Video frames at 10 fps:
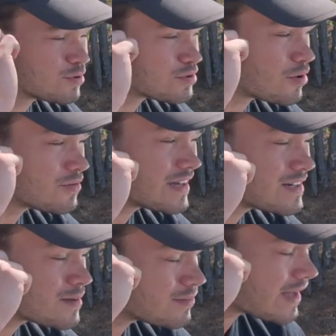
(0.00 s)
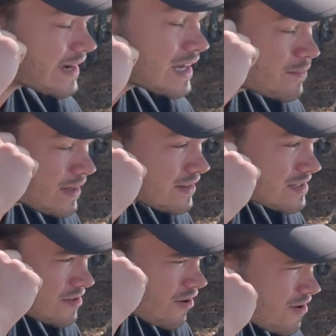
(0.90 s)
don't end up liking about
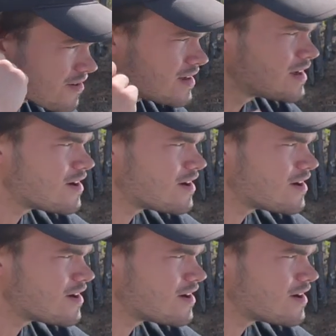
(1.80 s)
this car